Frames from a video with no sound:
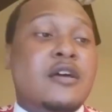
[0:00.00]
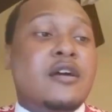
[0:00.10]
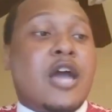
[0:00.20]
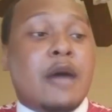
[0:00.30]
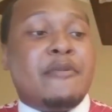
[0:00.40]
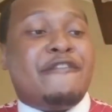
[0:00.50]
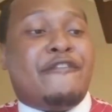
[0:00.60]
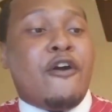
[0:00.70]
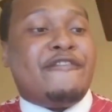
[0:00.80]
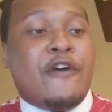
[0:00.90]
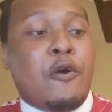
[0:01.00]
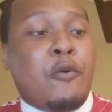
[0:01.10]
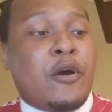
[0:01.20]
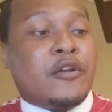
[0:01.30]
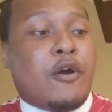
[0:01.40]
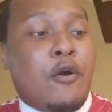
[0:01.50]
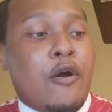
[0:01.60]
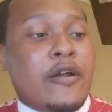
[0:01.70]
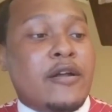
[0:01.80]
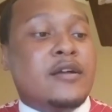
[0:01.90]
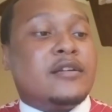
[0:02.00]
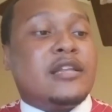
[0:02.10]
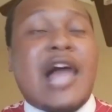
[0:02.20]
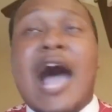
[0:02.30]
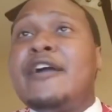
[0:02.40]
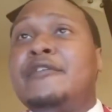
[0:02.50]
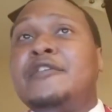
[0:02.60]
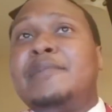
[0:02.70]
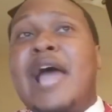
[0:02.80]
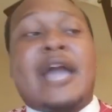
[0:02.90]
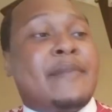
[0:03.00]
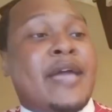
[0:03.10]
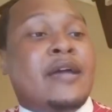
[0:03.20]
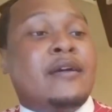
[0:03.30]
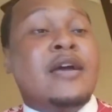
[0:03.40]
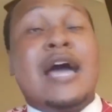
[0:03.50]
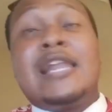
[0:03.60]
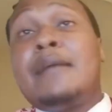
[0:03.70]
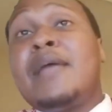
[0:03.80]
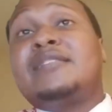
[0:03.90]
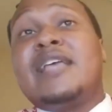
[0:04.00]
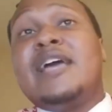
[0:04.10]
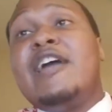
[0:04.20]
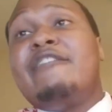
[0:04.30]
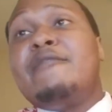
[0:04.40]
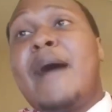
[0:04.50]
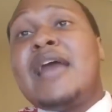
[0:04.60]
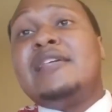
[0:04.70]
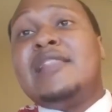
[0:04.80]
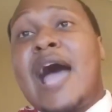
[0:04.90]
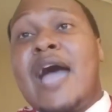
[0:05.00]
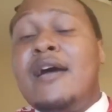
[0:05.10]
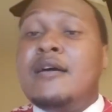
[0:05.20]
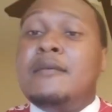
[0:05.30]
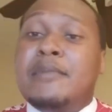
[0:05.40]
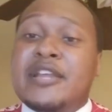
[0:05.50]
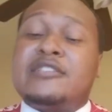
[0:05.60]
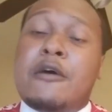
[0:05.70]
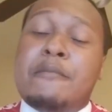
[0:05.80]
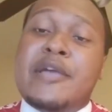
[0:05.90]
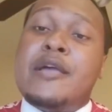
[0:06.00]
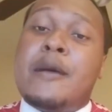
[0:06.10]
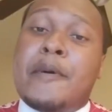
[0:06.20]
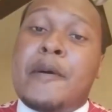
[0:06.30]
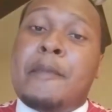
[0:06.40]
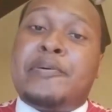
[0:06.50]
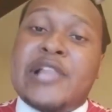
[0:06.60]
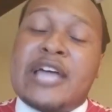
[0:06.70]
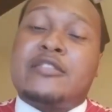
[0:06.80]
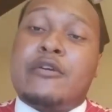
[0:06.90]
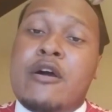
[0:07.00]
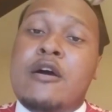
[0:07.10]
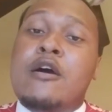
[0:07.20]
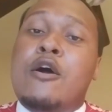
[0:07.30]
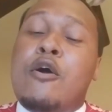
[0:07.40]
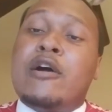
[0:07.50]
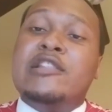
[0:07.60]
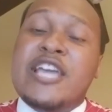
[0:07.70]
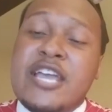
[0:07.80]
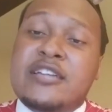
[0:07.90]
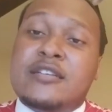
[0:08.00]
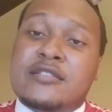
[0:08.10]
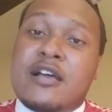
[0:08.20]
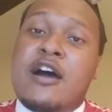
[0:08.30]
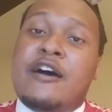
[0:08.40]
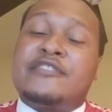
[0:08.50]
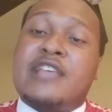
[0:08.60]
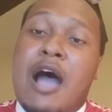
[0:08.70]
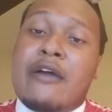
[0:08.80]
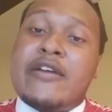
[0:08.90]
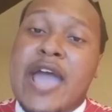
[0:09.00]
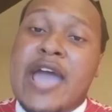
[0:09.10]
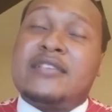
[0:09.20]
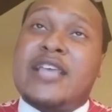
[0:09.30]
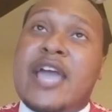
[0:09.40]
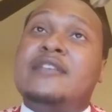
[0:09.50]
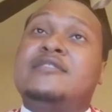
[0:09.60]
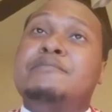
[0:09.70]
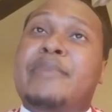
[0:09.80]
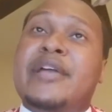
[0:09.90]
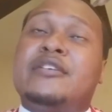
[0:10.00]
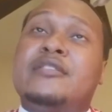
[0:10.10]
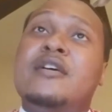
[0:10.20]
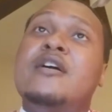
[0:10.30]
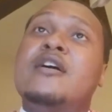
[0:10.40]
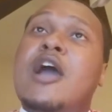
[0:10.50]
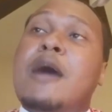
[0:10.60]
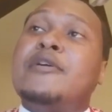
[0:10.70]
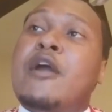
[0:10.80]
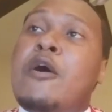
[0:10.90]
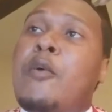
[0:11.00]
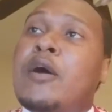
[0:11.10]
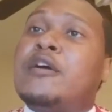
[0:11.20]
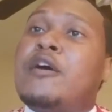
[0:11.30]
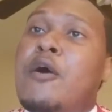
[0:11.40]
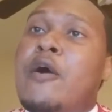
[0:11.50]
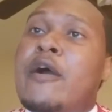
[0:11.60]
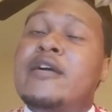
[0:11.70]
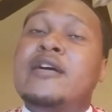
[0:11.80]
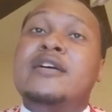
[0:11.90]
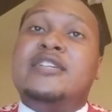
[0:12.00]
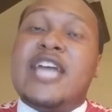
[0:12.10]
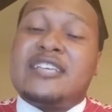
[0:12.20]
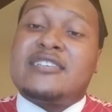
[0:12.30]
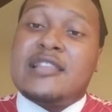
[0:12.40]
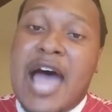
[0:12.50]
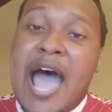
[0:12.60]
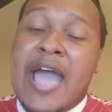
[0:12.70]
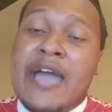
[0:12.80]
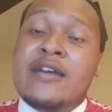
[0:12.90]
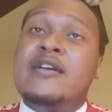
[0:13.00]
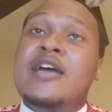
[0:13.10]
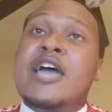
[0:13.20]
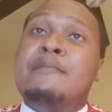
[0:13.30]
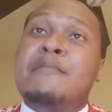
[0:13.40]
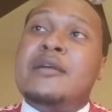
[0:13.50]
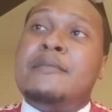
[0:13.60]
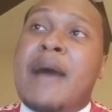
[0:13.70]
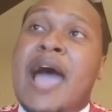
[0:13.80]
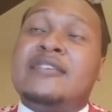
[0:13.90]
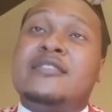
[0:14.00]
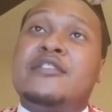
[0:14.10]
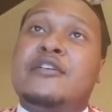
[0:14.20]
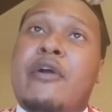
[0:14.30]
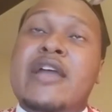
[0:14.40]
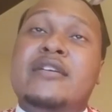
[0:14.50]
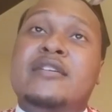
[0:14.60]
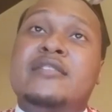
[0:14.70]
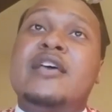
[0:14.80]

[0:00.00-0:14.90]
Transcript: coming forth on one accord to lie on the black man. And I'm not saying everybody lying, but it's going to be a, a plethora or legions of sorry ass, handsome bitches coming on one accord, test the lion and minimizing the greatness